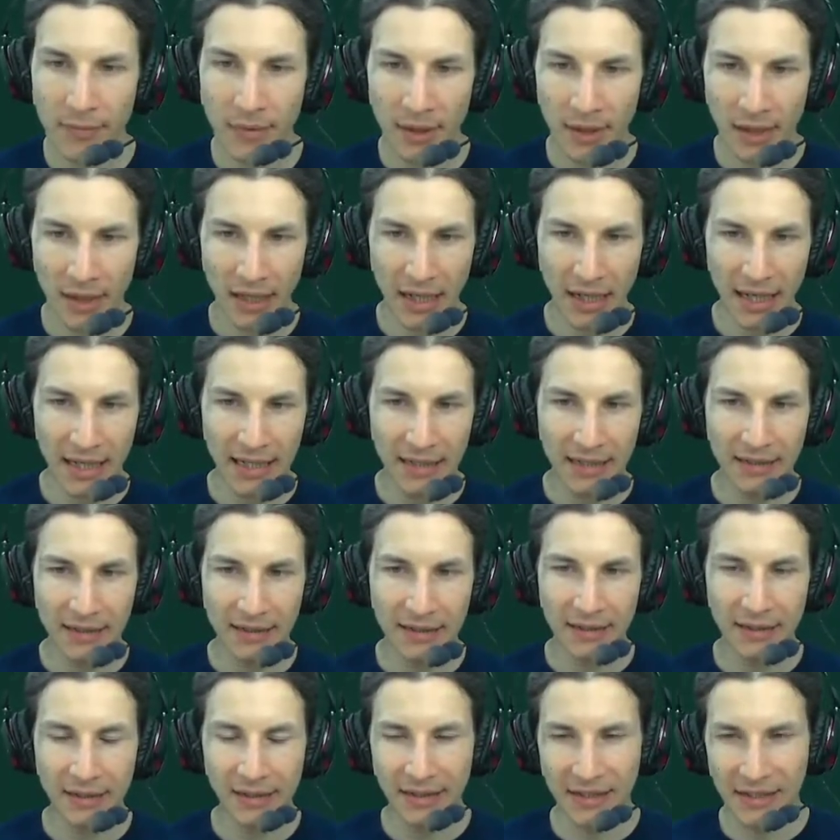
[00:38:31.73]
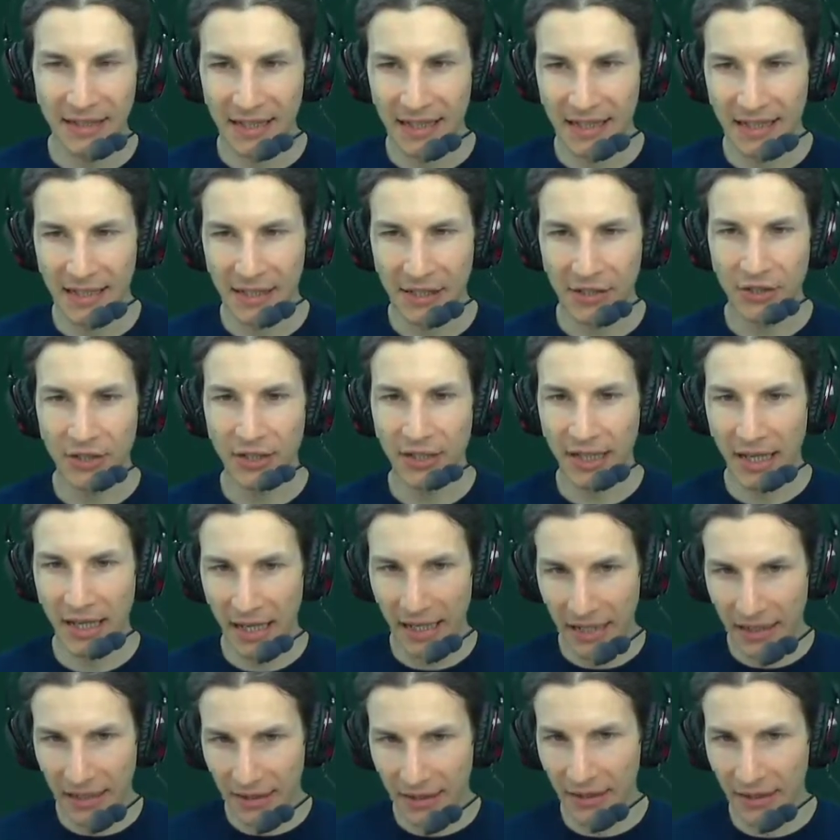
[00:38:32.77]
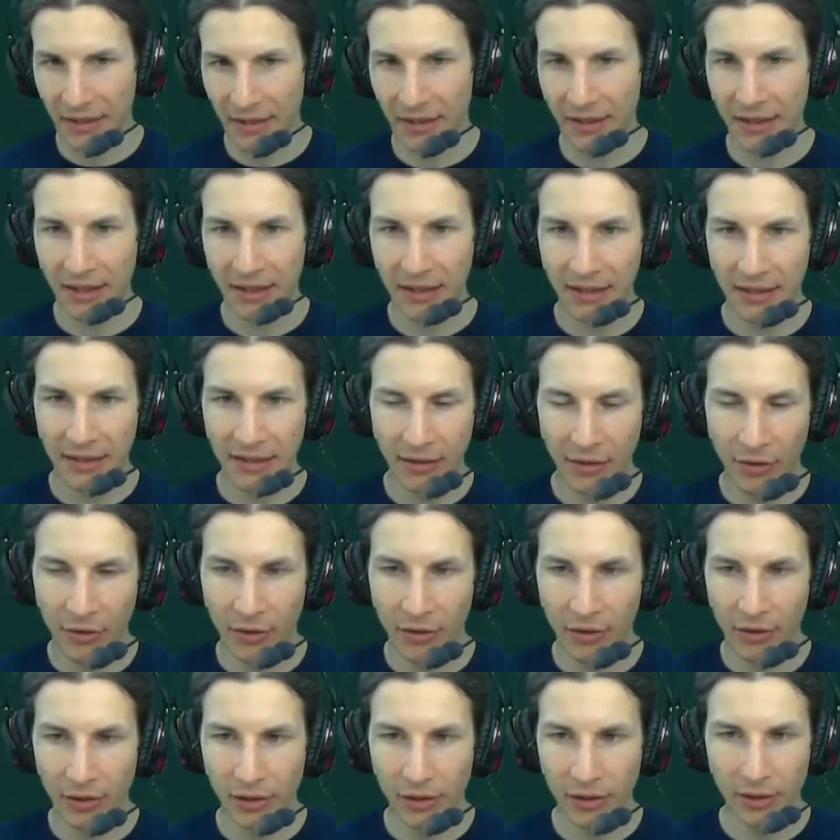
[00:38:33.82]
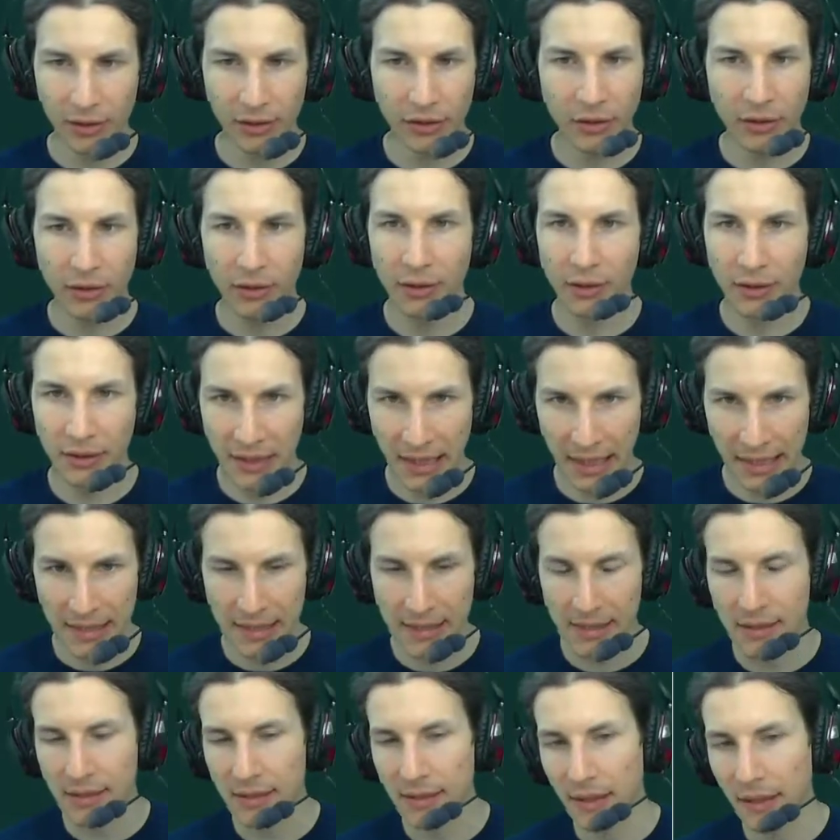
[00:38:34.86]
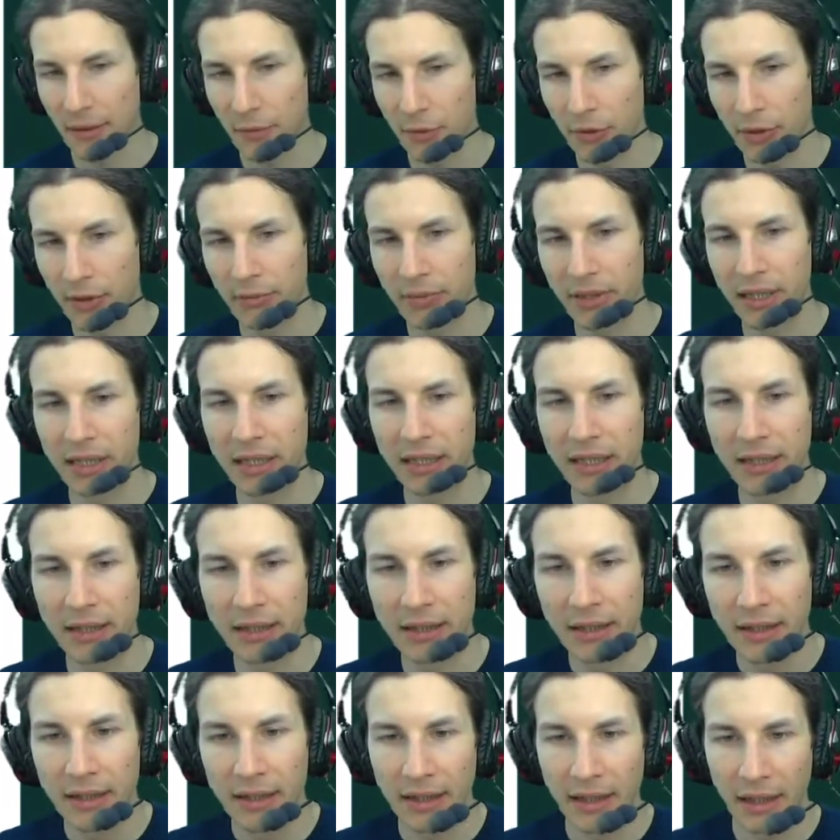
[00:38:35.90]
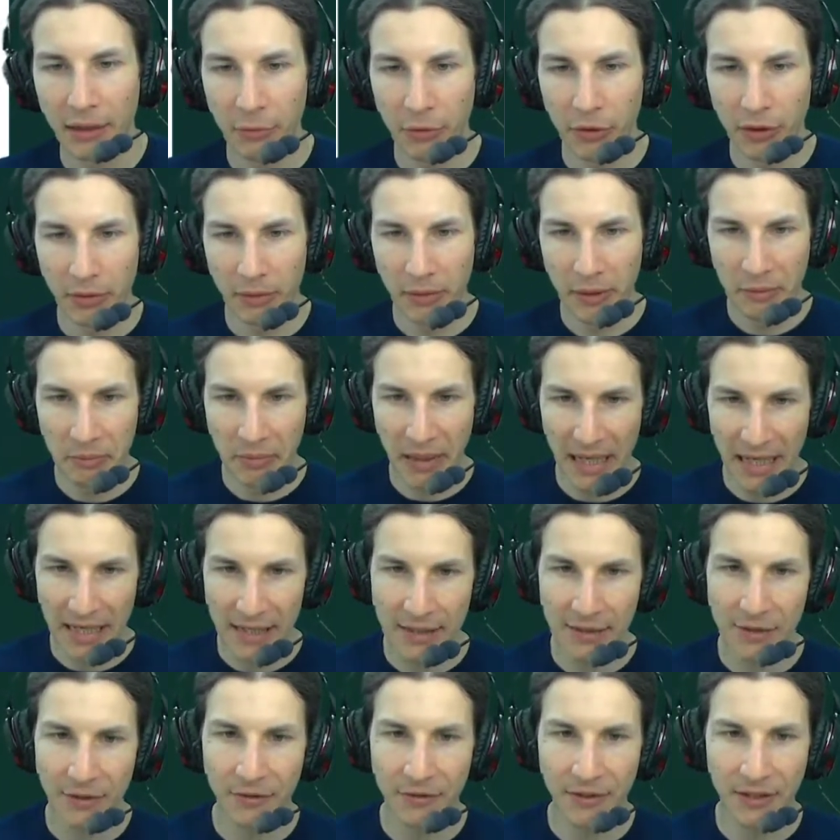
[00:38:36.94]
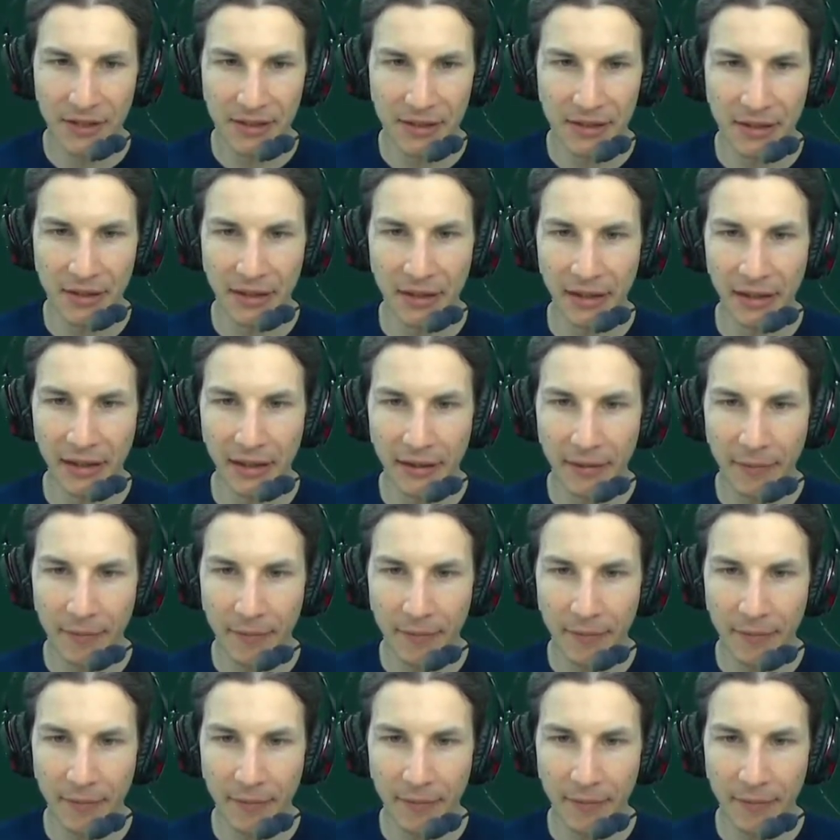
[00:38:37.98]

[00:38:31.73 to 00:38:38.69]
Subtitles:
And essentially anything, all the tests that will be based on this thing,